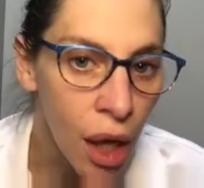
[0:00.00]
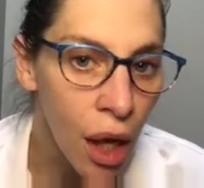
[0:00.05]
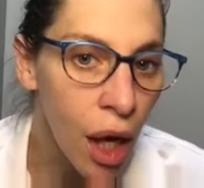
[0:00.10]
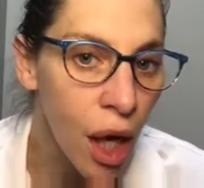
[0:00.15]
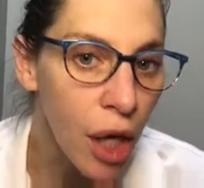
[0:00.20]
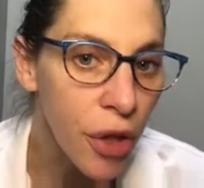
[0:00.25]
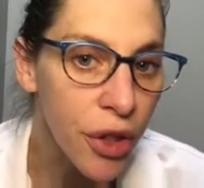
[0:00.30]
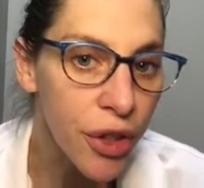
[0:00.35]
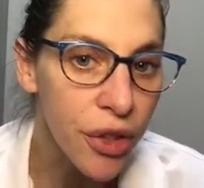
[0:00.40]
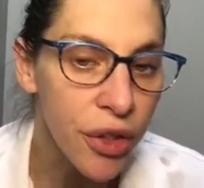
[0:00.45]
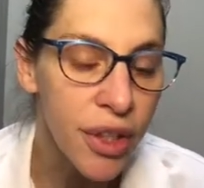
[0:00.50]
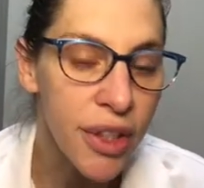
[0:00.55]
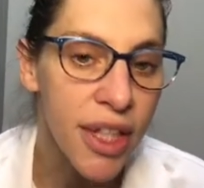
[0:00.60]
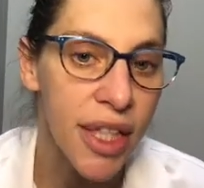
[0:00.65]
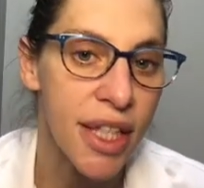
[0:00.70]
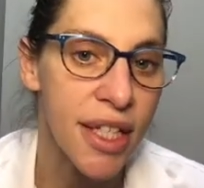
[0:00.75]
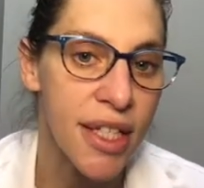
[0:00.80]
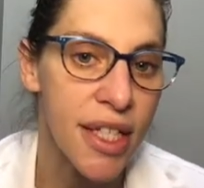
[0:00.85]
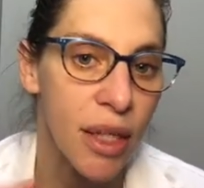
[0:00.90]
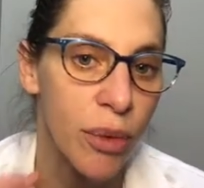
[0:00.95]
Other
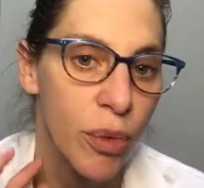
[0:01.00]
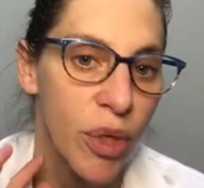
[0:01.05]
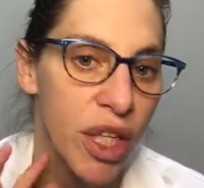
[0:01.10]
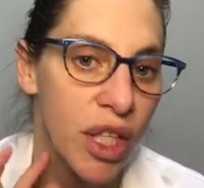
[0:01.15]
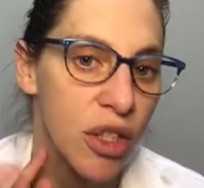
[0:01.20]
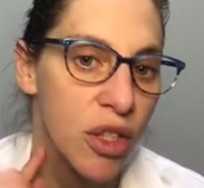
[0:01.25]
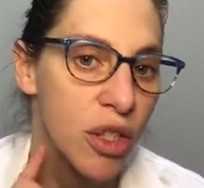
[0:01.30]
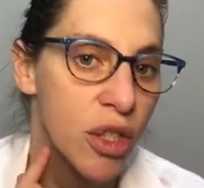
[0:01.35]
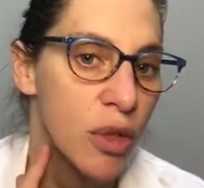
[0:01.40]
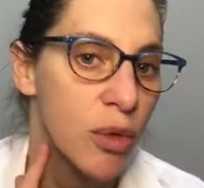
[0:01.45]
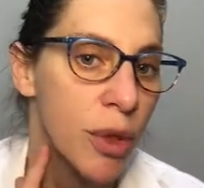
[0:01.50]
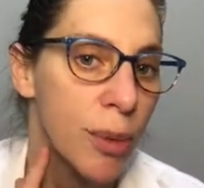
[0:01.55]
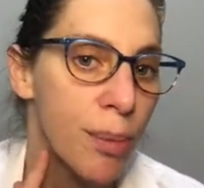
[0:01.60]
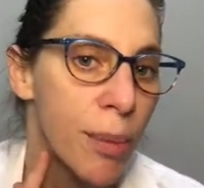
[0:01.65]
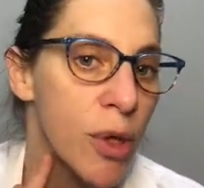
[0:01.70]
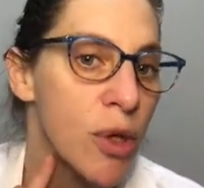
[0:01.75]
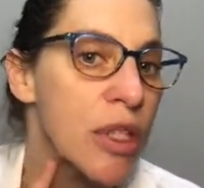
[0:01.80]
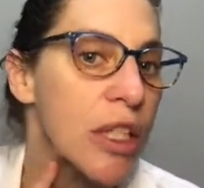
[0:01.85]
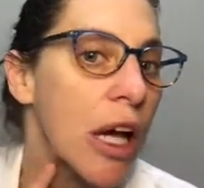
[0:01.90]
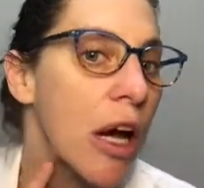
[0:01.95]
things that we can do with
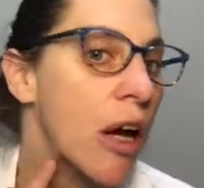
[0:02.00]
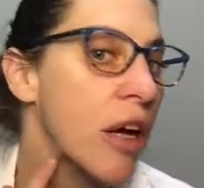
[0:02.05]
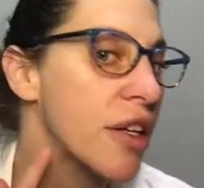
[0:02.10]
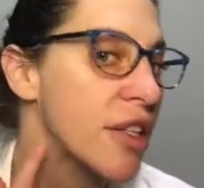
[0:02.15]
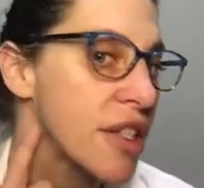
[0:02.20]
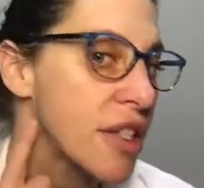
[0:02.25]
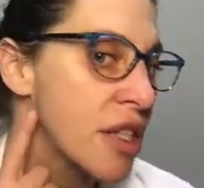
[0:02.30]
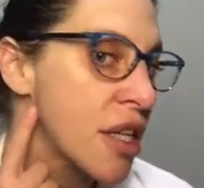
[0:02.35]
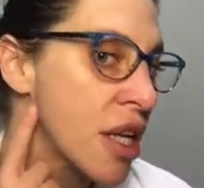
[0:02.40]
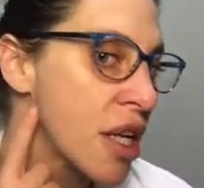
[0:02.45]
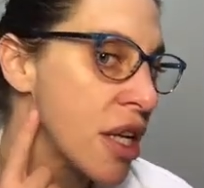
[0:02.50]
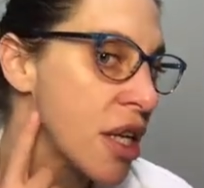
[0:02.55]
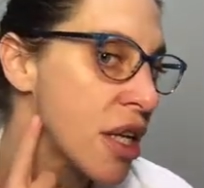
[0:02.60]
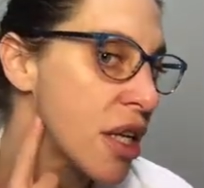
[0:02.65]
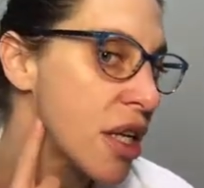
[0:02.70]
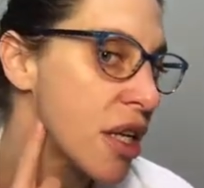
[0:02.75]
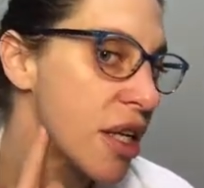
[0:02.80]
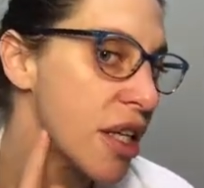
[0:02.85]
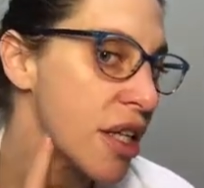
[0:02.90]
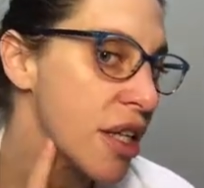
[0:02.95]
Botox
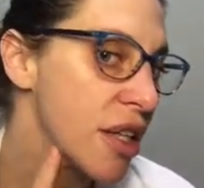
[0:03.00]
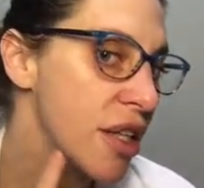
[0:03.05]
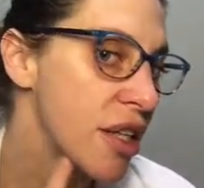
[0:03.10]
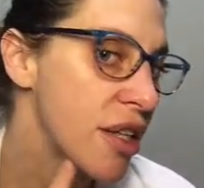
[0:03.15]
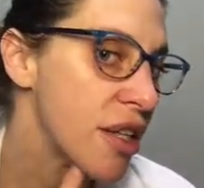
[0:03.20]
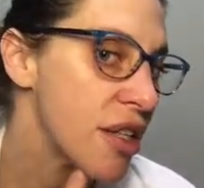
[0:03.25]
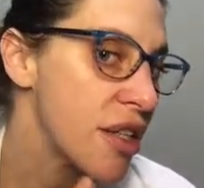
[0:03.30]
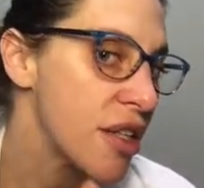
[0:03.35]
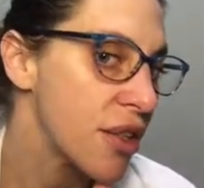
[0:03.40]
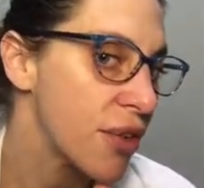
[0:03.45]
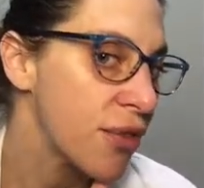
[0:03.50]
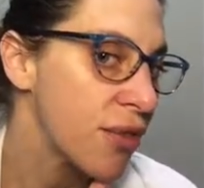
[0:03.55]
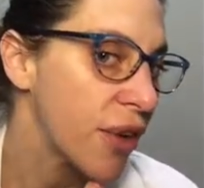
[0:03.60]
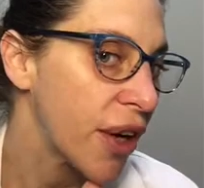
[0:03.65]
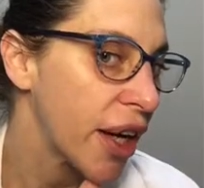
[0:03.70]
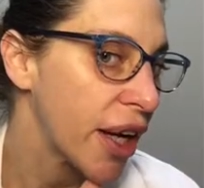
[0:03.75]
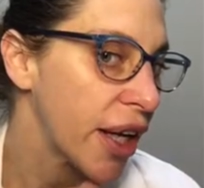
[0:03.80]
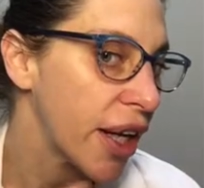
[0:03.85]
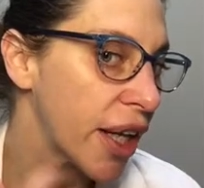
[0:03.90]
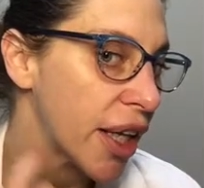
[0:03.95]
is
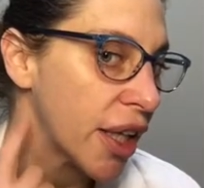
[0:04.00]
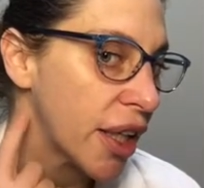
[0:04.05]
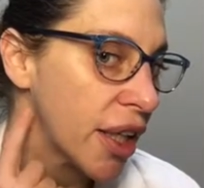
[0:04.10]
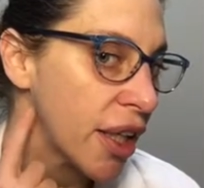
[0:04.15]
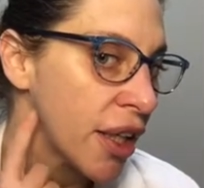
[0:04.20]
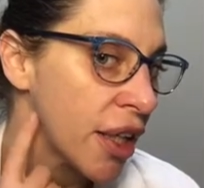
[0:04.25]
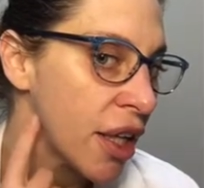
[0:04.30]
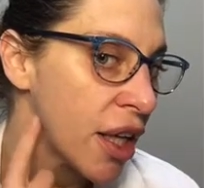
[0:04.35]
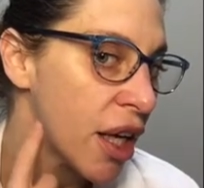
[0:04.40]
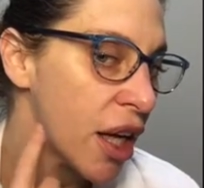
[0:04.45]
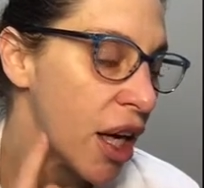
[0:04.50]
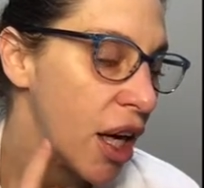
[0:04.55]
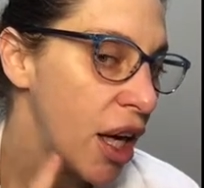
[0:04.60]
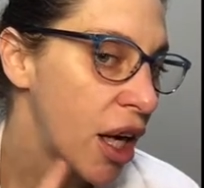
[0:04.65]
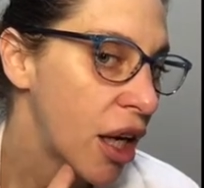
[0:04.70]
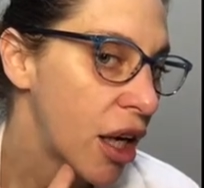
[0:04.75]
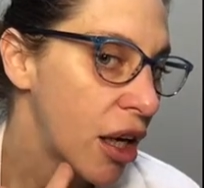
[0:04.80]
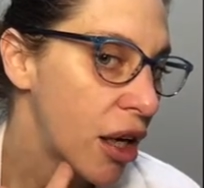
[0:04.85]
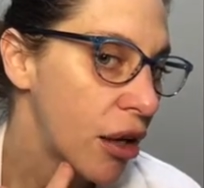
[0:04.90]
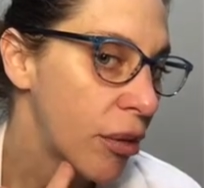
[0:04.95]
define
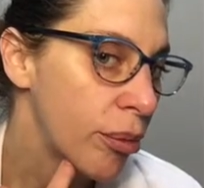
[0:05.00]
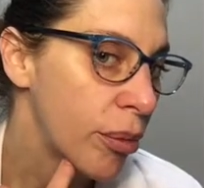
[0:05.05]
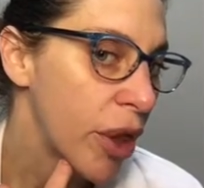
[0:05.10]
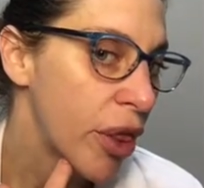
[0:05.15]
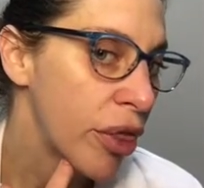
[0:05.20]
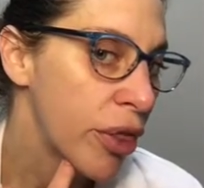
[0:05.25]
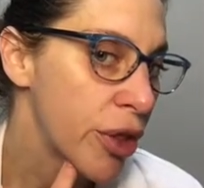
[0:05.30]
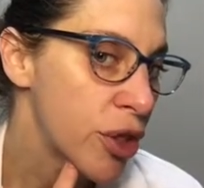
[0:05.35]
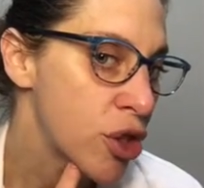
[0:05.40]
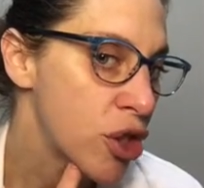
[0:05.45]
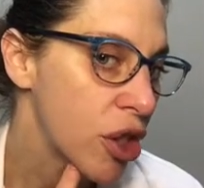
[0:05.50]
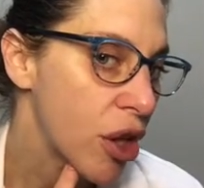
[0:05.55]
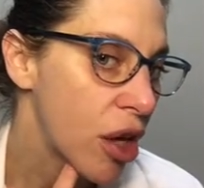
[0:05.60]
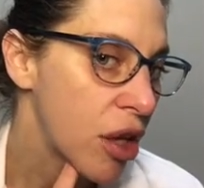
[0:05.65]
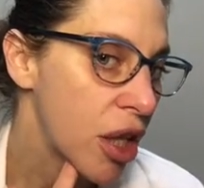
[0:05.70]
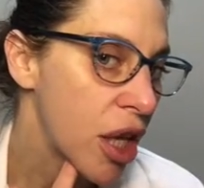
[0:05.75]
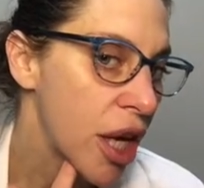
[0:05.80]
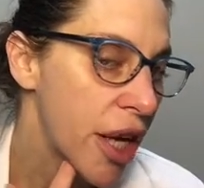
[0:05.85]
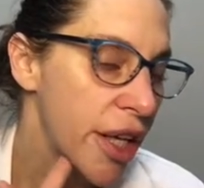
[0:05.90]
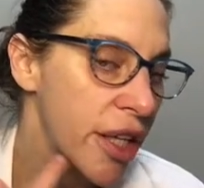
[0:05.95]
the
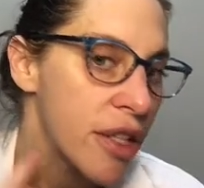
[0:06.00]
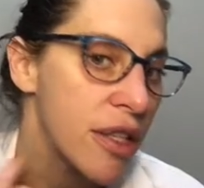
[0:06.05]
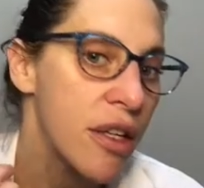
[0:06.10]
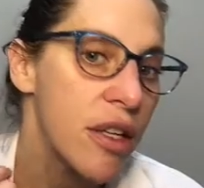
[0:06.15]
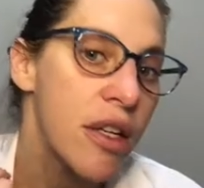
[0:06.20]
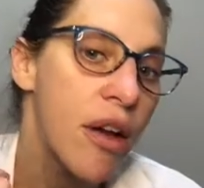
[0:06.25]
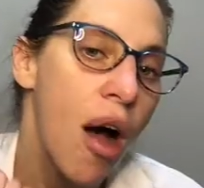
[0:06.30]
jawline.